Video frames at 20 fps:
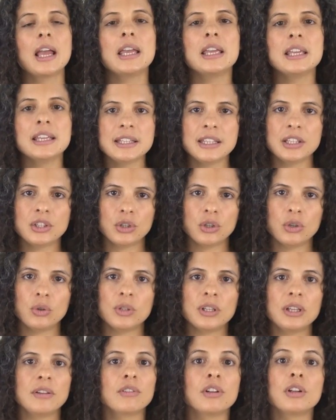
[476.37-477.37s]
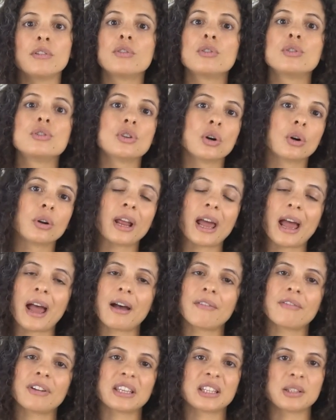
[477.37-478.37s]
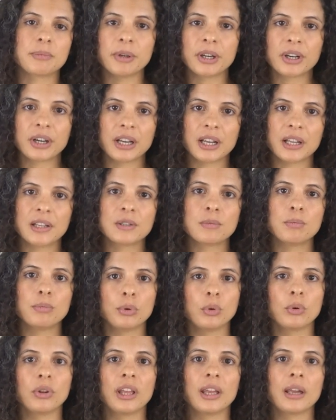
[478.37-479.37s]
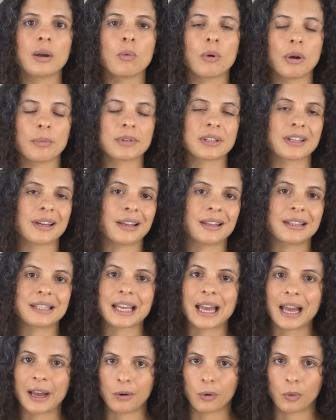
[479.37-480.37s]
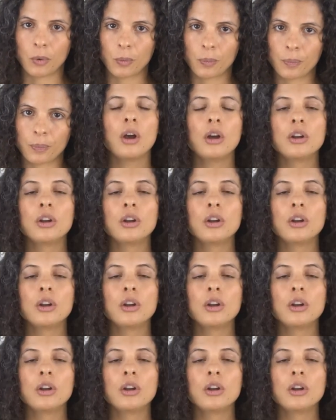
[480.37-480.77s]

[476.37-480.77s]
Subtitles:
easy to use even if you don't have experience building websites at all.